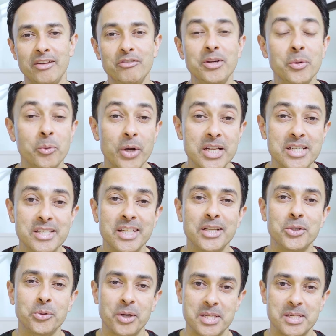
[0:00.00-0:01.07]
every
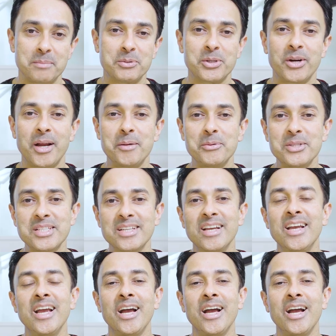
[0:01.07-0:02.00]
Wednesday to our subscribers.